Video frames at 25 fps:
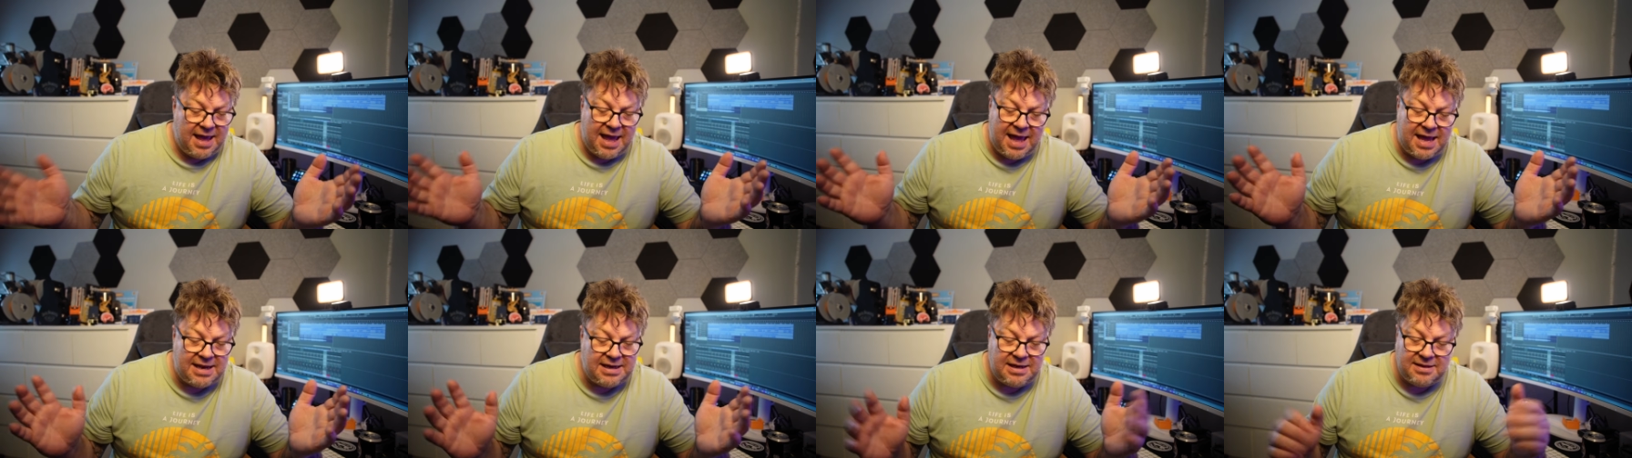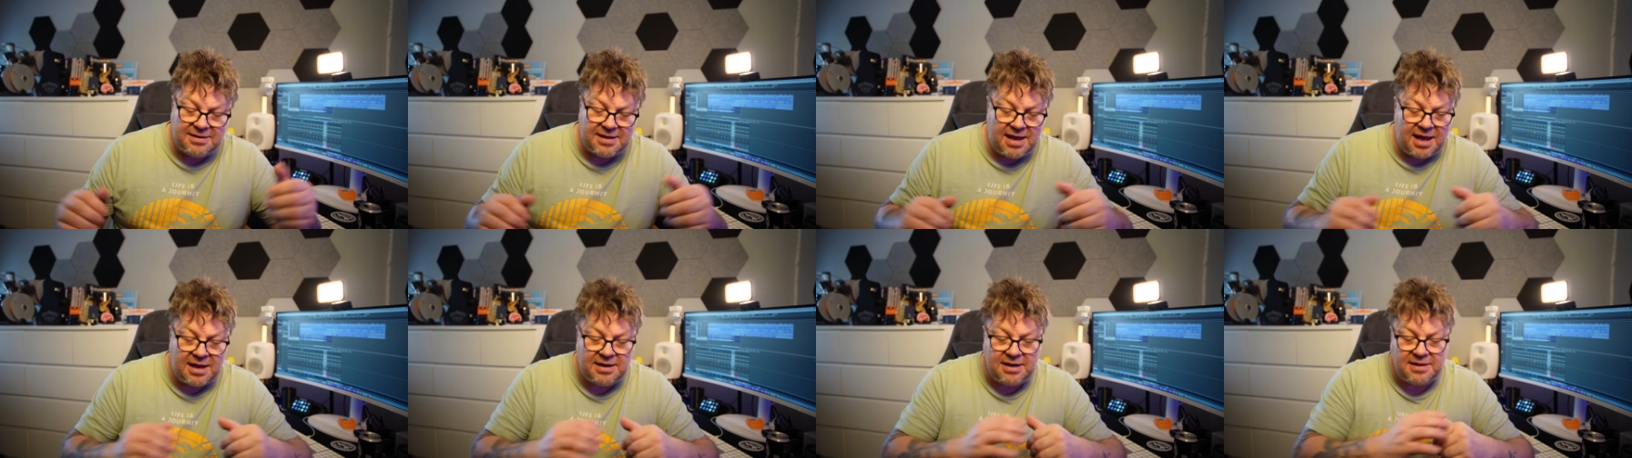
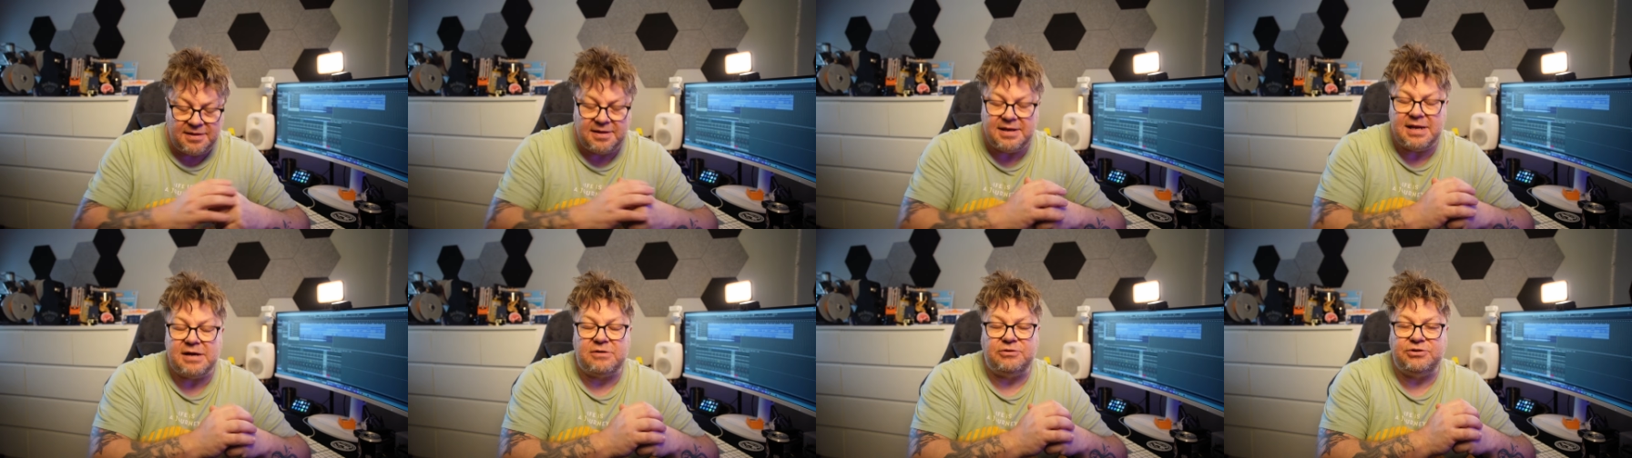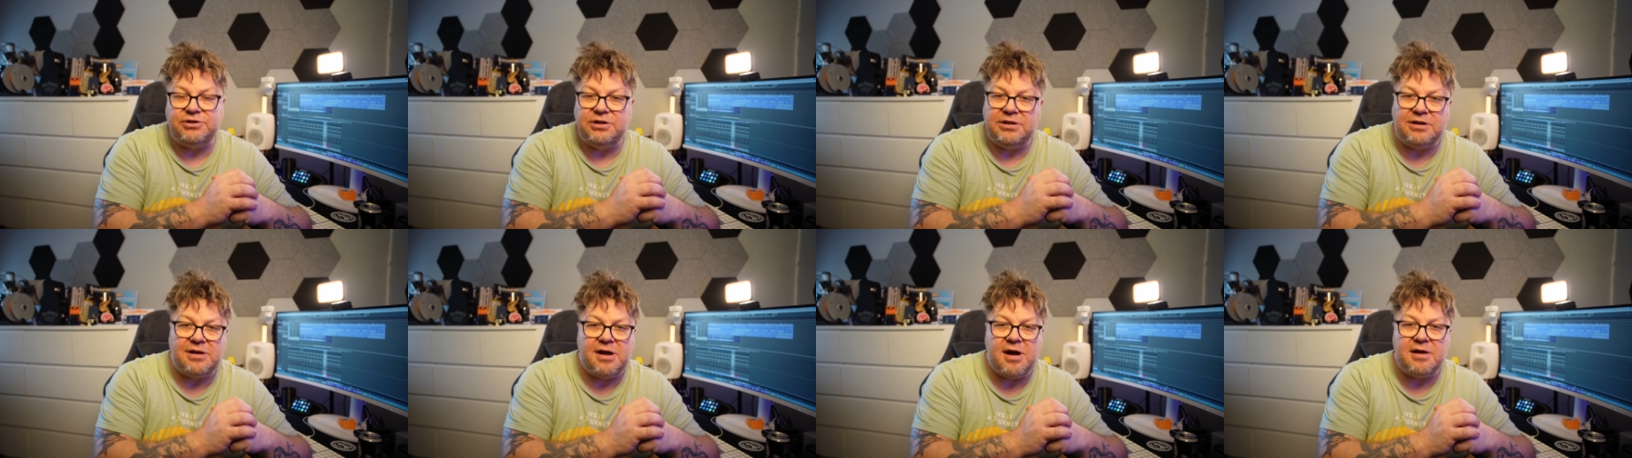anything
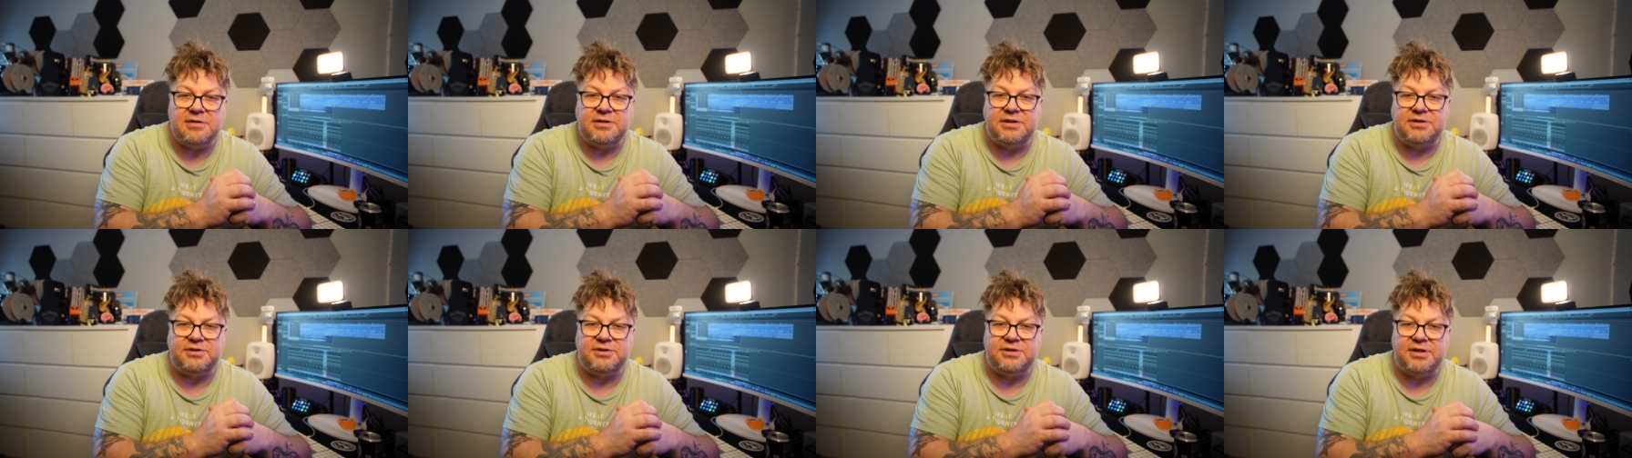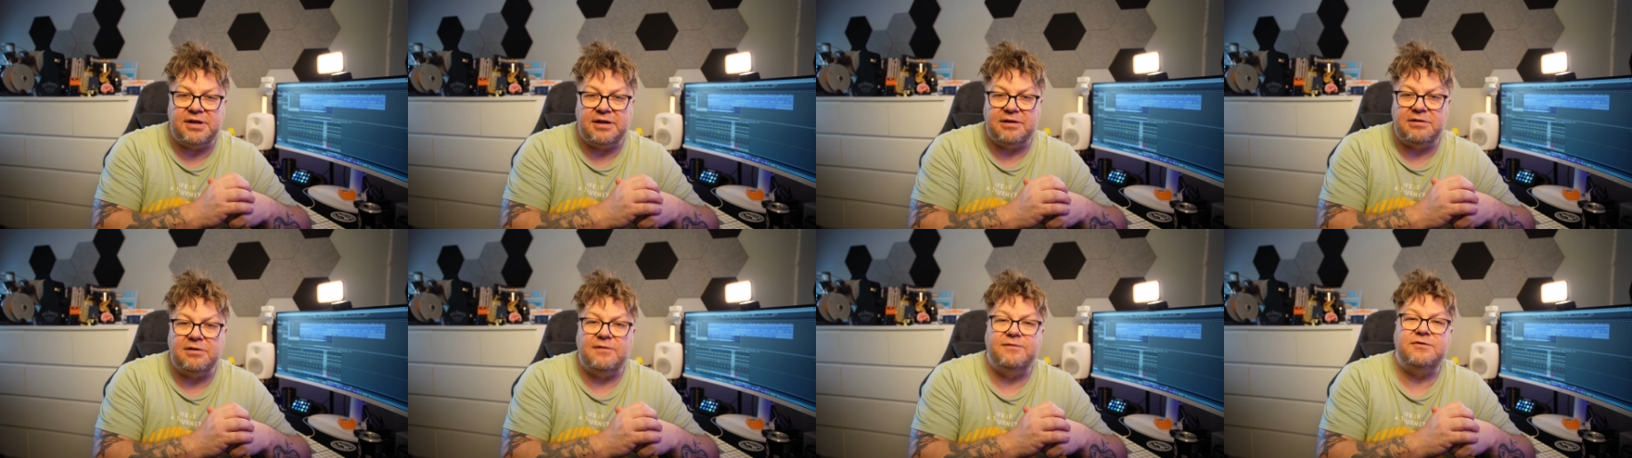else you'd like to
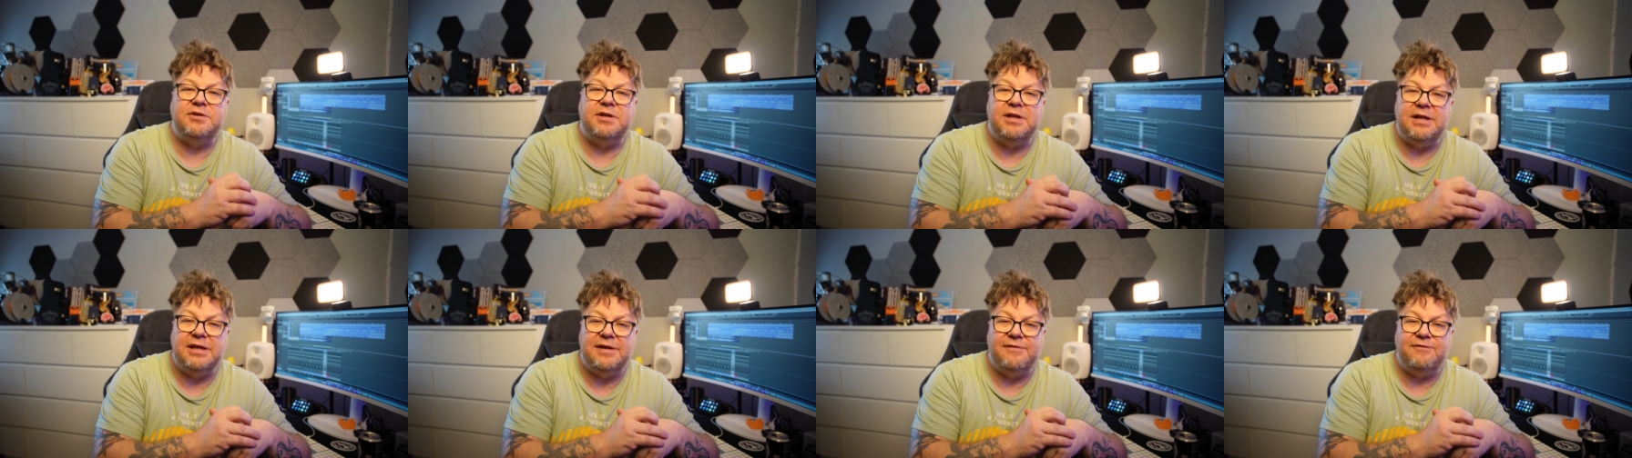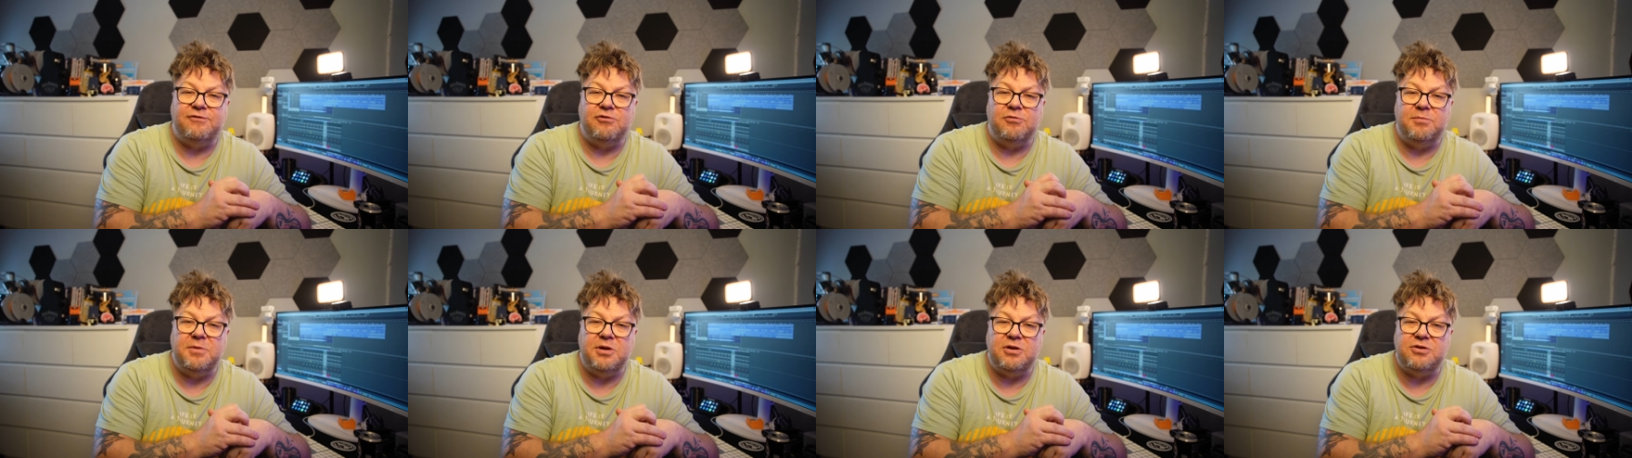say. I'd love to hear
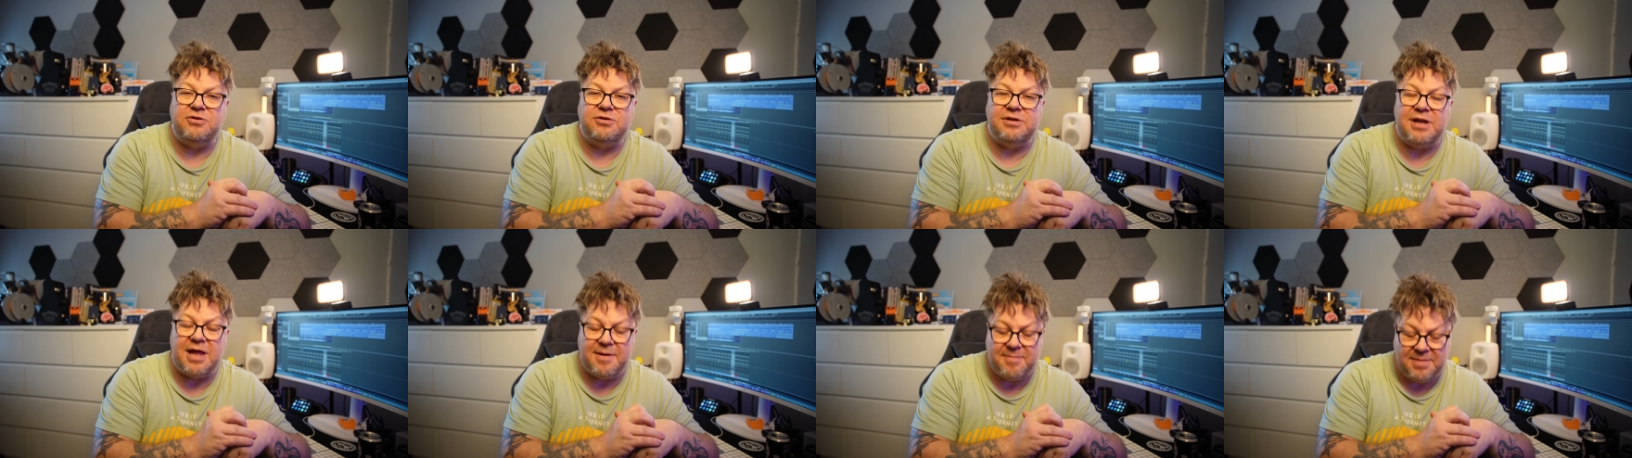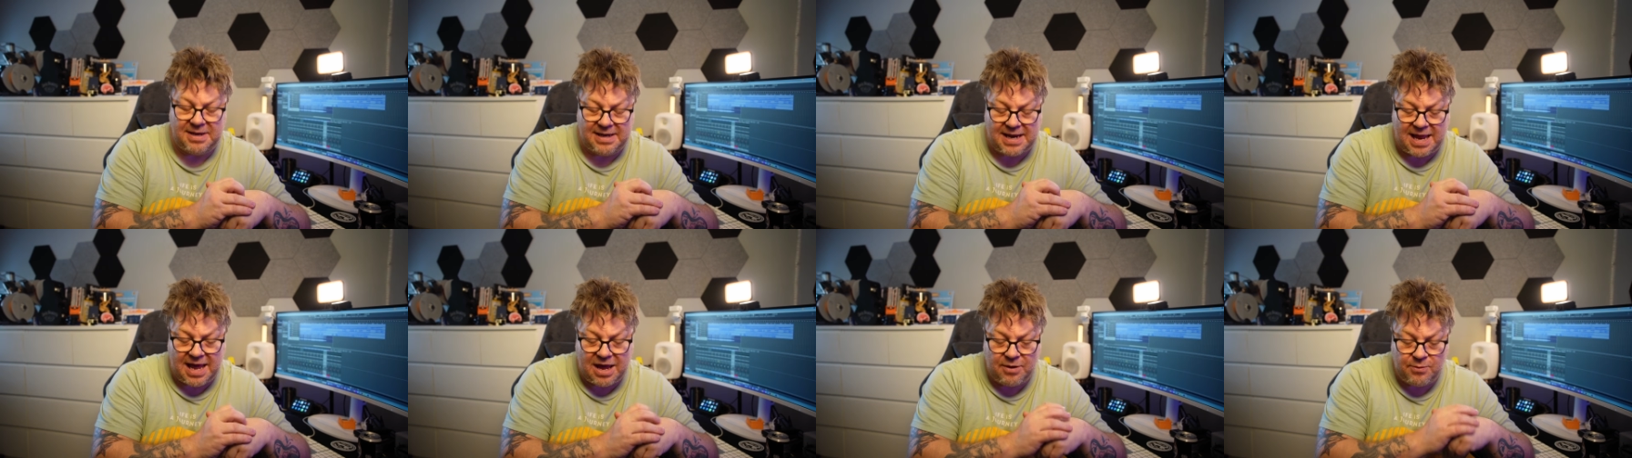from you. Just let
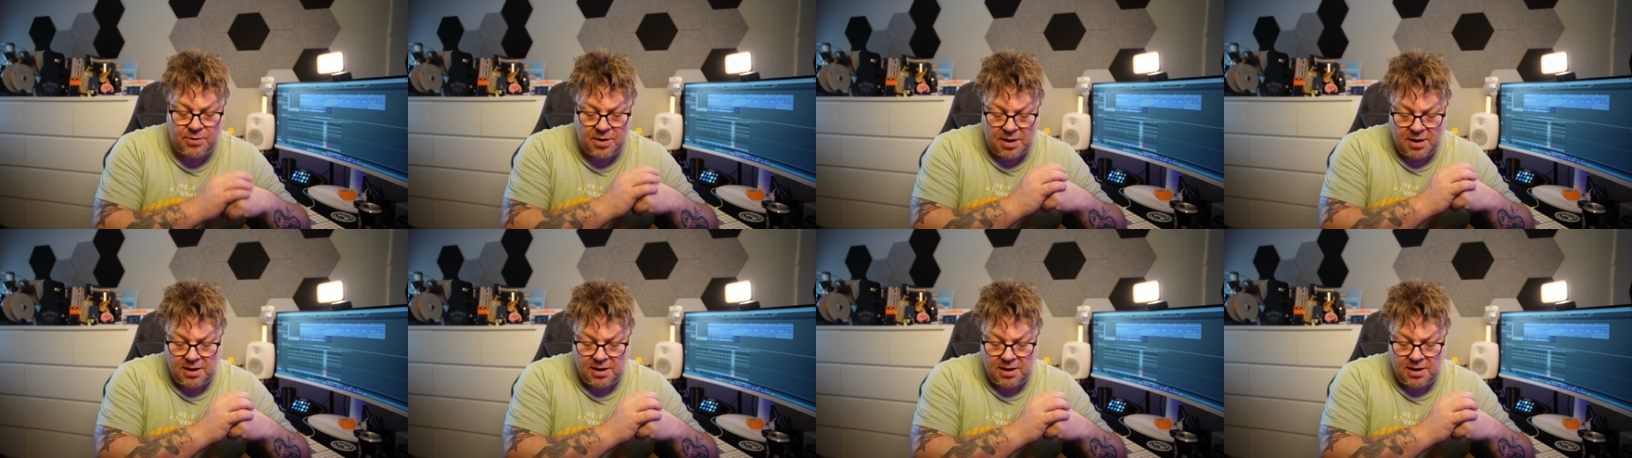me know.